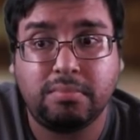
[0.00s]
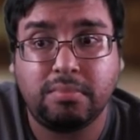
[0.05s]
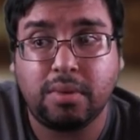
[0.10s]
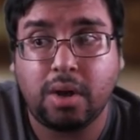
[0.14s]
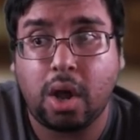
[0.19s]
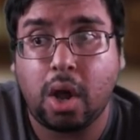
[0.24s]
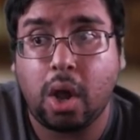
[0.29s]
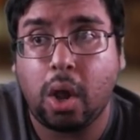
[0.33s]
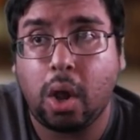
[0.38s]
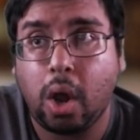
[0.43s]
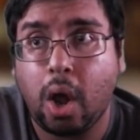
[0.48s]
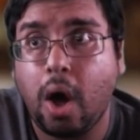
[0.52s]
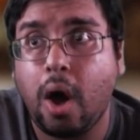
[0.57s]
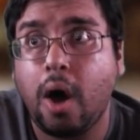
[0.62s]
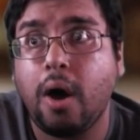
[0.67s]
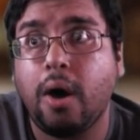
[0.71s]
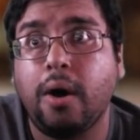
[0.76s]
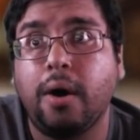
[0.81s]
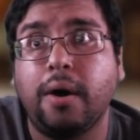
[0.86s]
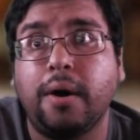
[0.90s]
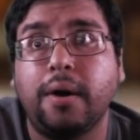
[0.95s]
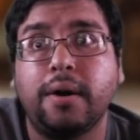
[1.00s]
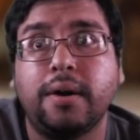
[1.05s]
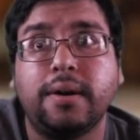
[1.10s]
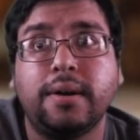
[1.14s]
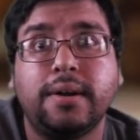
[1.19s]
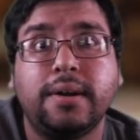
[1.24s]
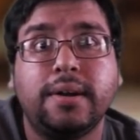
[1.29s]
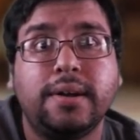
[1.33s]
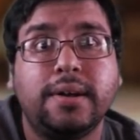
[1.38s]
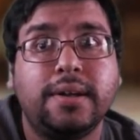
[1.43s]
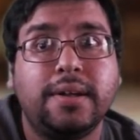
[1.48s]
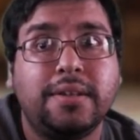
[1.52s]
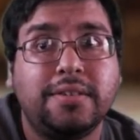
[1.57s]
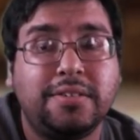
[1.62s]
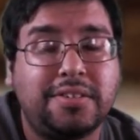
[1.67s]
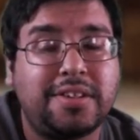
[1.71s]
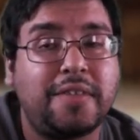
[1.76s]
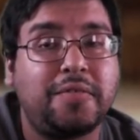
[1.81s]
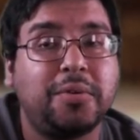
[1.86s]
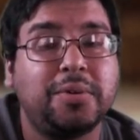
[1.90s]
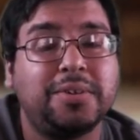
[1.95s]
a long,
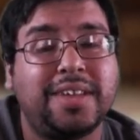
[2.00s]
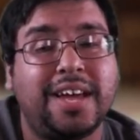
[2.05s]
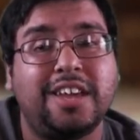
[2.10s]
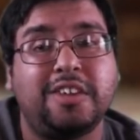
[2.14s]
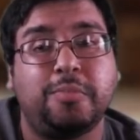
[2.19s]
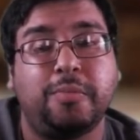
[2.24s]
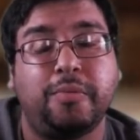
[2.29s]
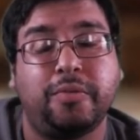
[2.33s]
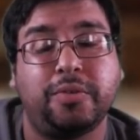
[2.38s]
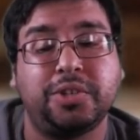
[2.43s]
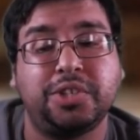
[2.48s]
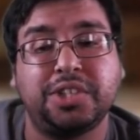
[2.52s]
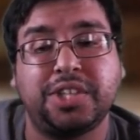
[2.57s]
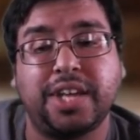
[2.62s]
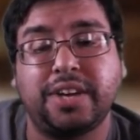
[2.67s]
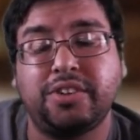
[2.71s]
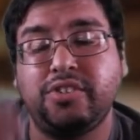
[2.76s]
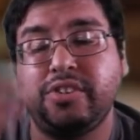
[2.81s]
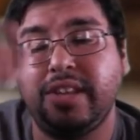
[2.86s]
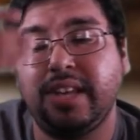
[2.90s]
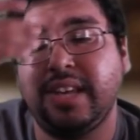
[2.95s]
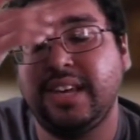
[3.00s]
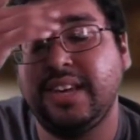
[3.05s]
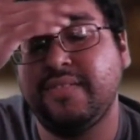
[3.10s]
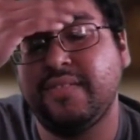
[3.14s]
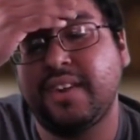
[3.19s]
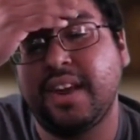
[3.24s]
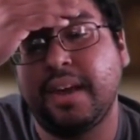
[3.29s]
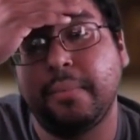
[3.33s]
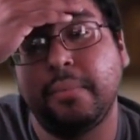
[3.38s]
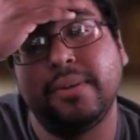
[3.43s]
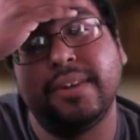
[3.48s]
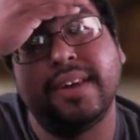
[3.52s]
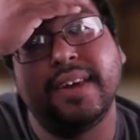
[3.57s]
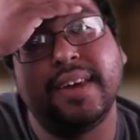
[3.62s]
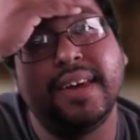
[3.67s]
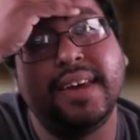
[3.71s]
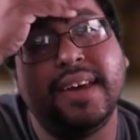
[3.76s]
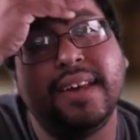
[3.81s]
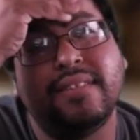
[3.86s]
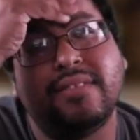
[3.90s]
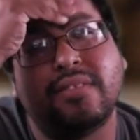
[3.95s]
several days before she's actually even able to
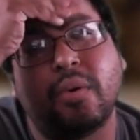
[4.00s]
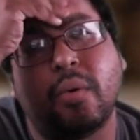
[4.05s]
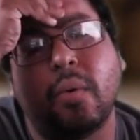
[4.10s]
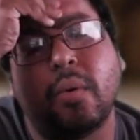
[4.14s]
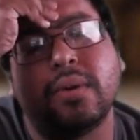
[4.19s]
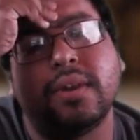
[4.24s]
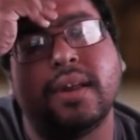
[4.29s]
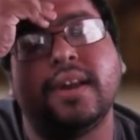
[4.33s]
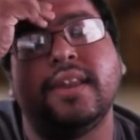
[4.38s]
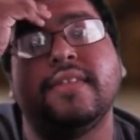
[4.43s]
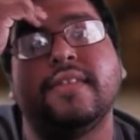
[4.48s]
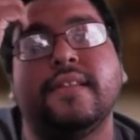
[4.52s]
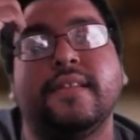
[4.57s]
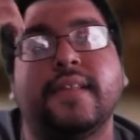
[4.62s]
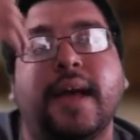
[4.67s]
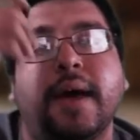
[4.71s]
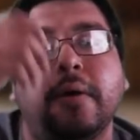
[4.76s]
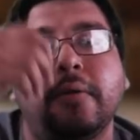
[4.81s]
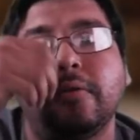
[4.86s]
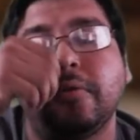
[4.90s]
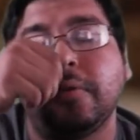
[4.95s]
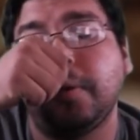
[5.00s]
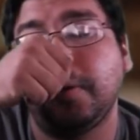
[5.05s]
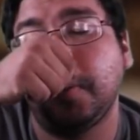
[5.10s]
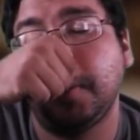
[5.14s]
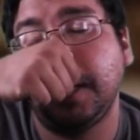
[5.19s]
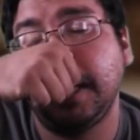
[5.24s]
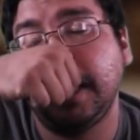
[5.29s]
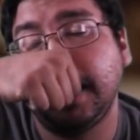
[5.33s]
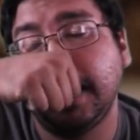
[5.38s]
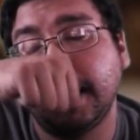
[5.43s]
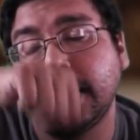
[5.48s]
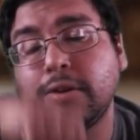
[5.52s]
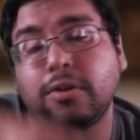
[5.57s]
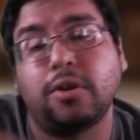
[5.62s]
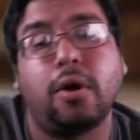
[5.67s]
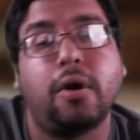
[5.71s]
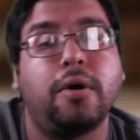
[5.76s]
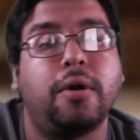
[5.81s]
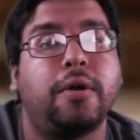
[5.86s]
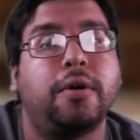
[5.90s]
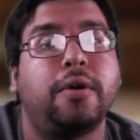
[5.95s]
eat or hold anything down. So it really is
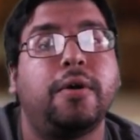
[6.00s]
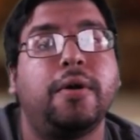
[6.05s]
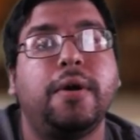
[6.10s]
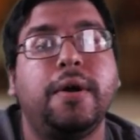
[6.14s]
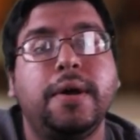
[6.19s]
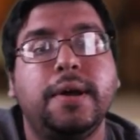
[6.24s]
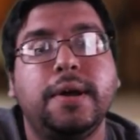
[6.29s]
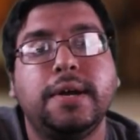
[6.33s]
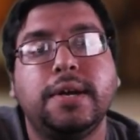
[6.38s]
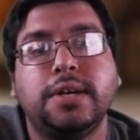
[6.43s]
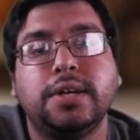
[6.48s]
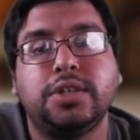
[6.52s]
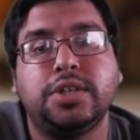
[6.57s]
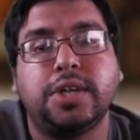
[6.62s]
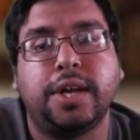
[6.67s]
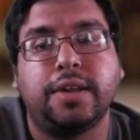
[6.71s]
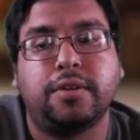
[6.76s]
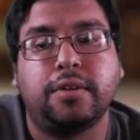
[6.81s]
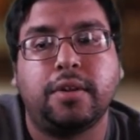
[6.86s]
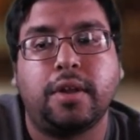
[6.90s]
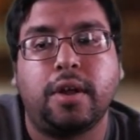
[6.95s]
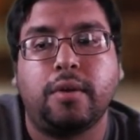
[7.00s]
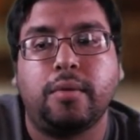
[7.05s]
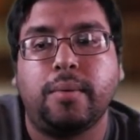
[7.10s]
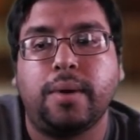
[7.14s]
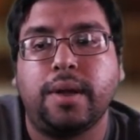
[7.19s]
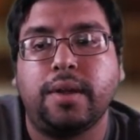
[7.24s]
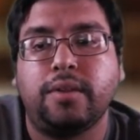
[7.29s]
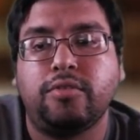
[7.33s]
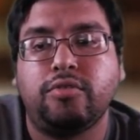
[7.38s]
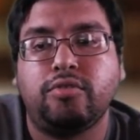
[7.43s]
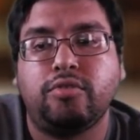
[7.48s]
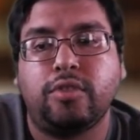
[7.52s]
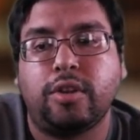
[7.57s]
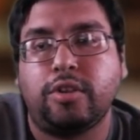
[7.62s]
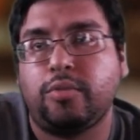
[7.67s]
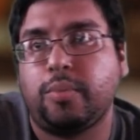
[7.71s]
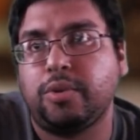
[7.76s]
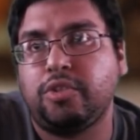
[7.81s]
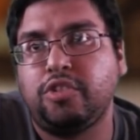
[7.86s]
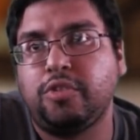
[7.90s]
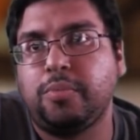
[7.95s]
hard on her. She gets a lot of rest.
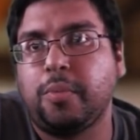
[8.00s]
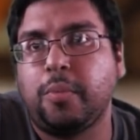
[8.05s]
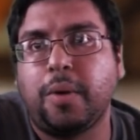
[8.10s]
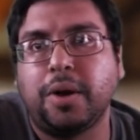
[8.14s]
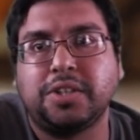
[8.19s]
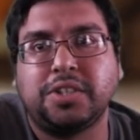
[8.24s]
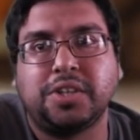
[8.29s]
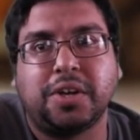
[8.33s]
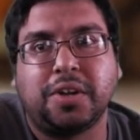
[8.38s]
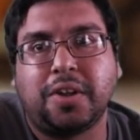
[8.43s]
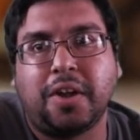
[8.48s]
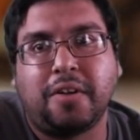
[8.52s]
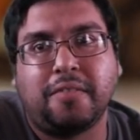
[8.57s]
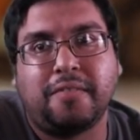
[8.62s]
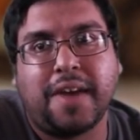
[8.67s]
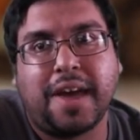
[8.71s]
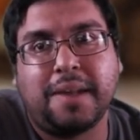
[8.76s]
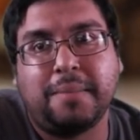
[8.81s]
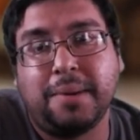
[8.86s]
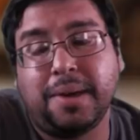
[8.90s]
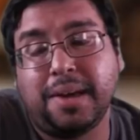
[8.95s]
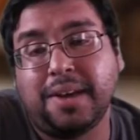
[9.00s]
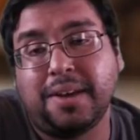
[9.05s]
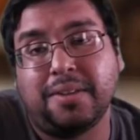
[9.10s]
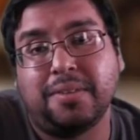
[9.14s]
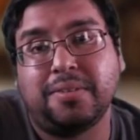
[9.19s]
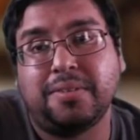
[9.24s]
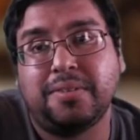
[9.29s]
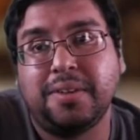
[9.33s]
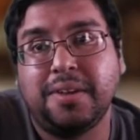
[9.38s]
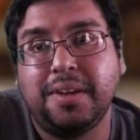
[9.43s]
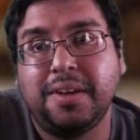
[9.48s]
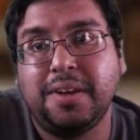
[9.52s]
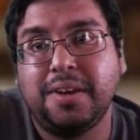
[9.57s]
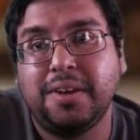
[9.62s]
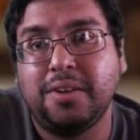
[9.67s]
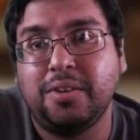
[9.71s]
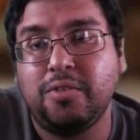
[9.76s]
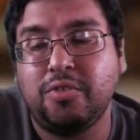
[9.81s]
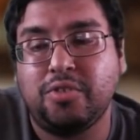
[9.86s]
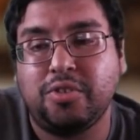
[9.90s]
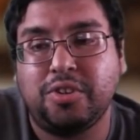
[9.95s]
That's why she's been watching a lot of anime because
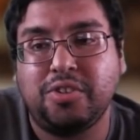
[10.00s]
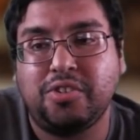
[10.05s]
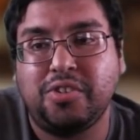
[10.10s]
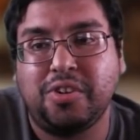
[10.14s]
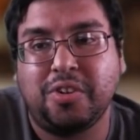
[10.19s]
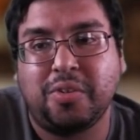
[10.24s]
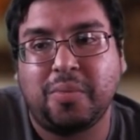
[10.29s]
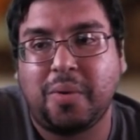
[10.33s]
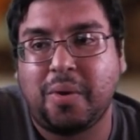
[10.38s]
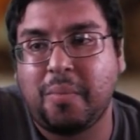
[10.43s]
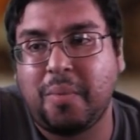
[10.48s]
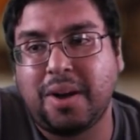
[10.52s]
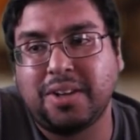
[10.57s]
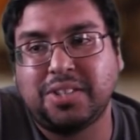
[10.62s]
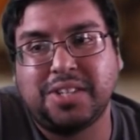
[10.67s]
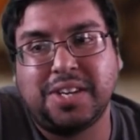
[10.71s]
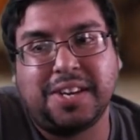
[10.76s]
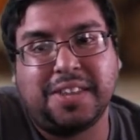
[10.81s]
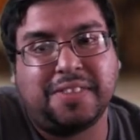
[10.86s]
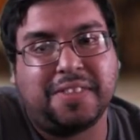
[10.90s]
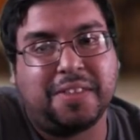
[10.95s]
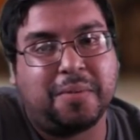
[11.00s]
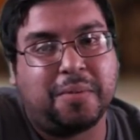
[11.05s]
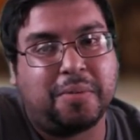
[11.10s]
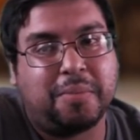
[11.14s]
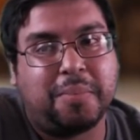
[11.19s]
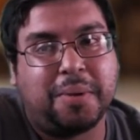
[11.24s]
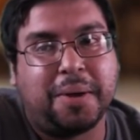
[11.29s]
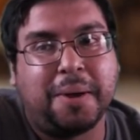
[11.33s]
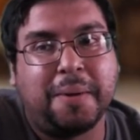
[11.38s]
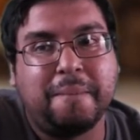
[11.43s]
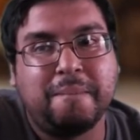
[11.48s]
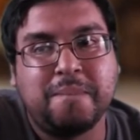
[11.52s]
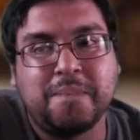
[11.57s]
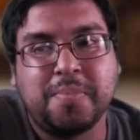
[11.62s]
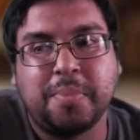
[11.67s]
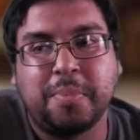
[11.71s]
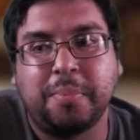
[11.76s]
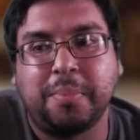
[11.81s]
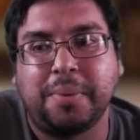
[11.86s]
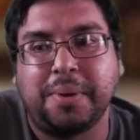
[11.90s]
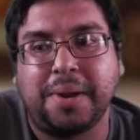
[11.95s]
Usually she doesn't want to watch anything with me,
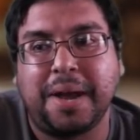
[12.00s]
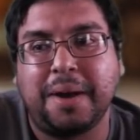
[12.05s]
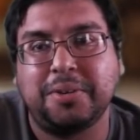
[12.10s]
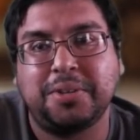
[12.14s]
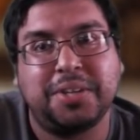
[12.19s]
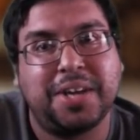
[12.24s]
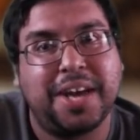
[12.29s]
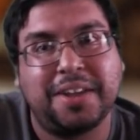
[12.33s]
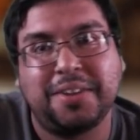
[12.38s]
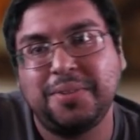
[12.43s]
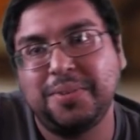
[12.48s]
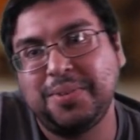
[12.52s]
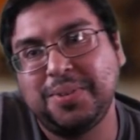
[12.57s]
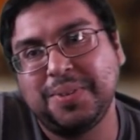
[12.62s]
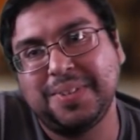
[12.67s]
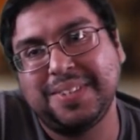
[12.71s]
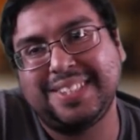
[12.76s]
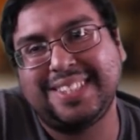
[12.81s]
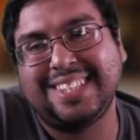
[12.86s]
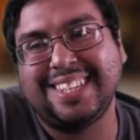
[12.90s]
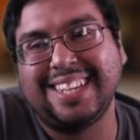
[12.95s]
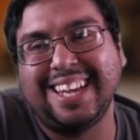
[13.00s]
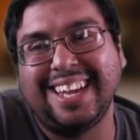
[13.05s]
but now she has no choice.